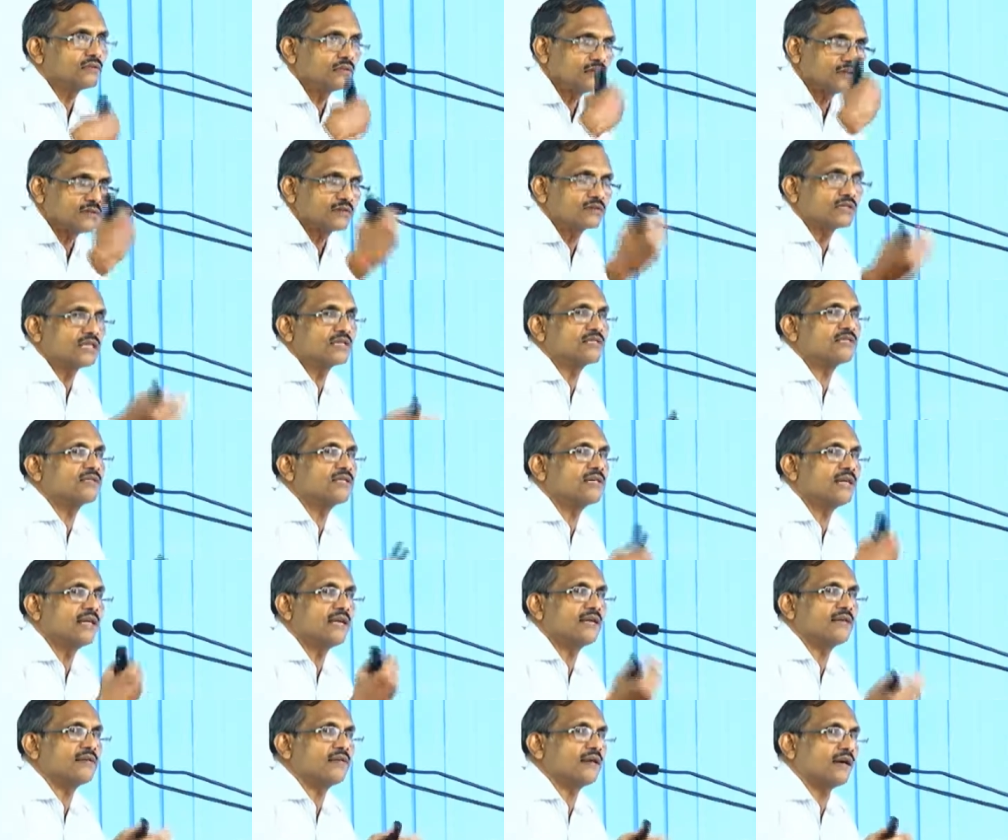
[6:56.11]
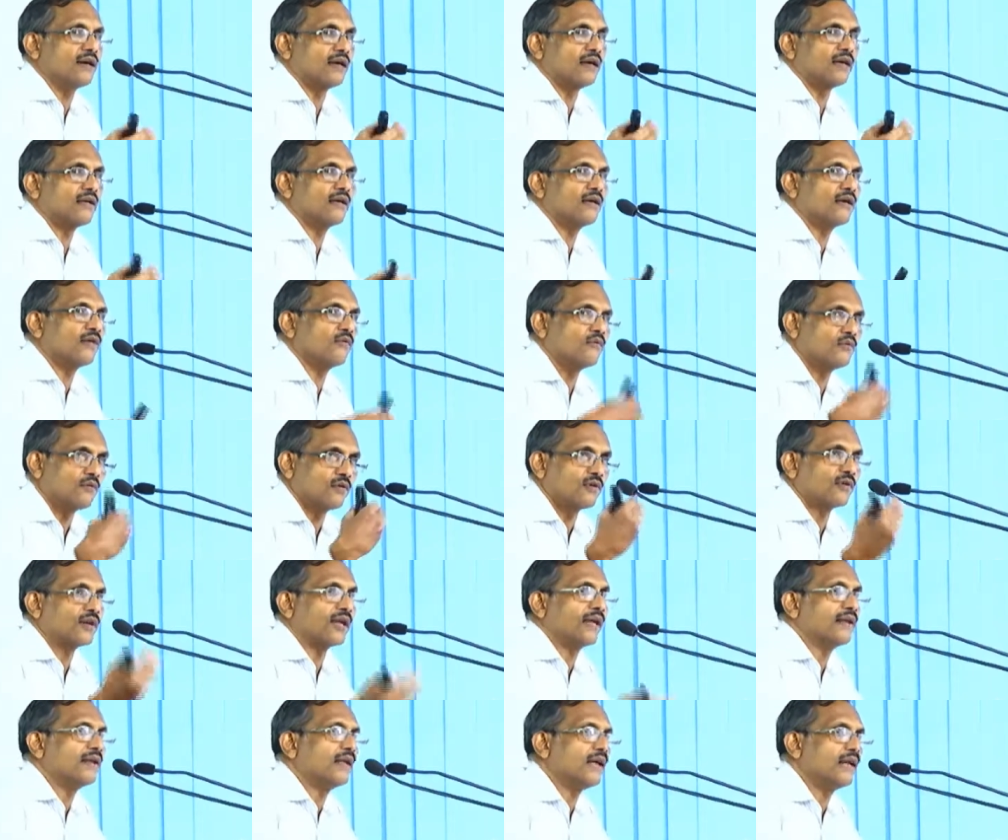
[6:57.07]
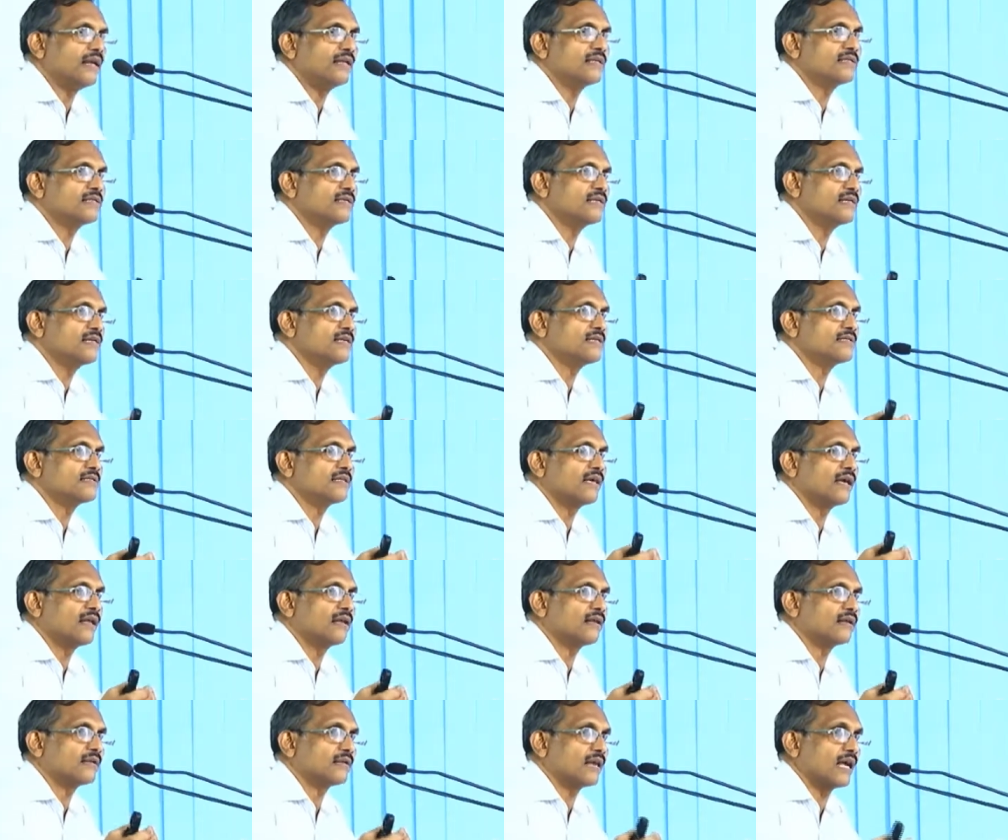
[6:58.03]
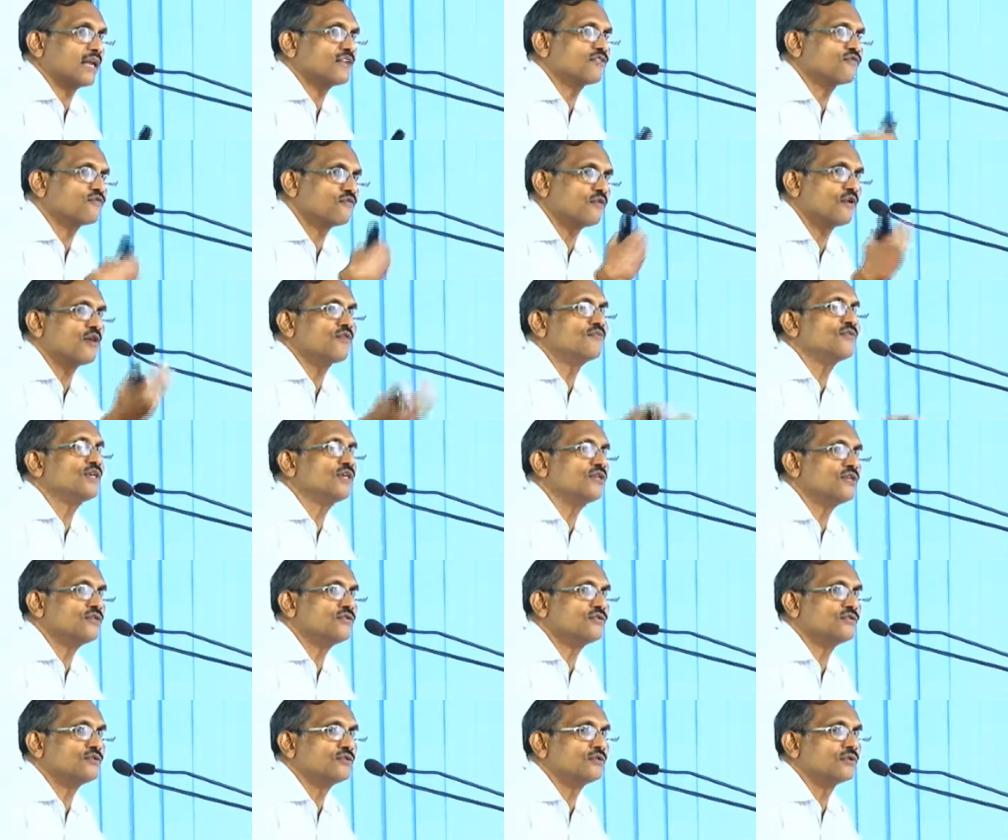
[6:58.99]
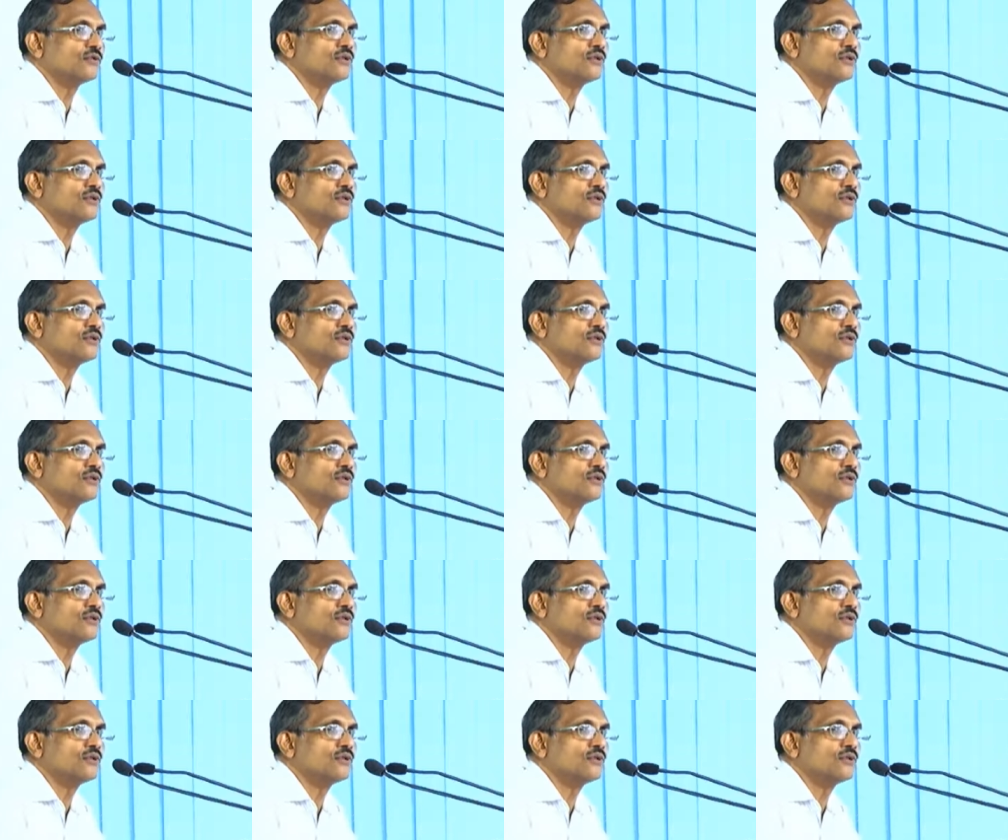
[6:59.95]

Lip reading: such data for analysis and transforming into